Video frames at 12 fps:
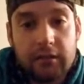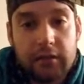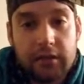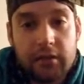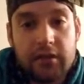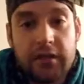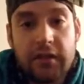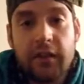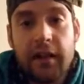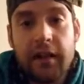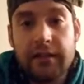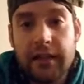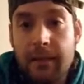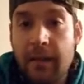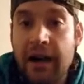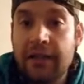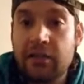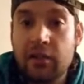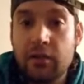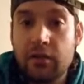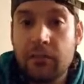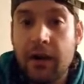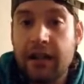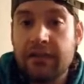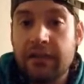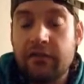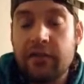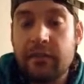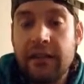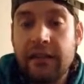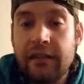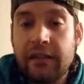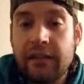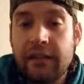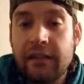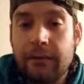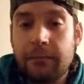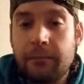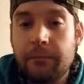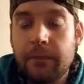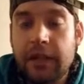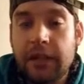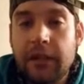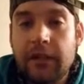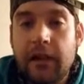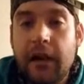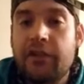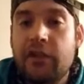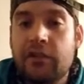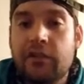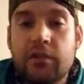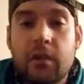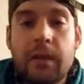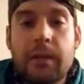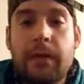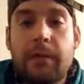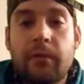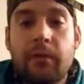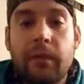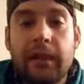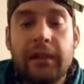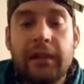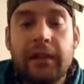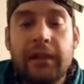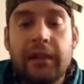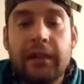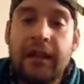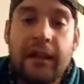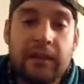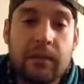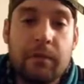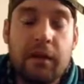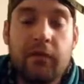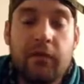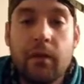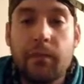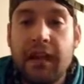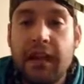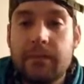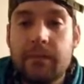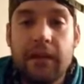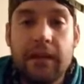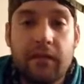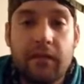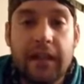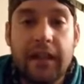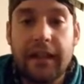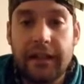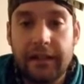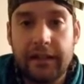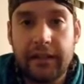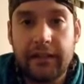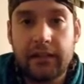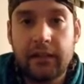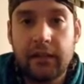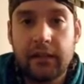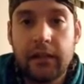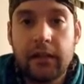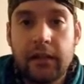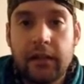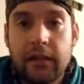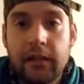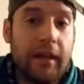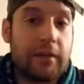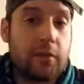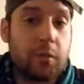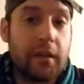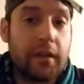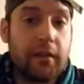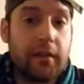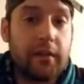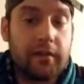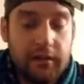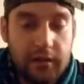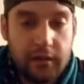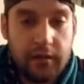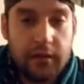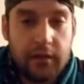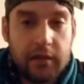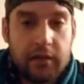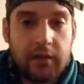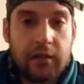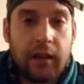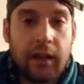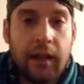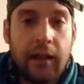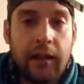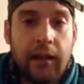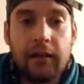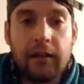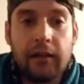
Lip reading: Your stuff has, and mine too. My stuff is being. There's so many people have been like, "Oh man, I hit the bell for your page, but I never get anything." Well, that's weird. And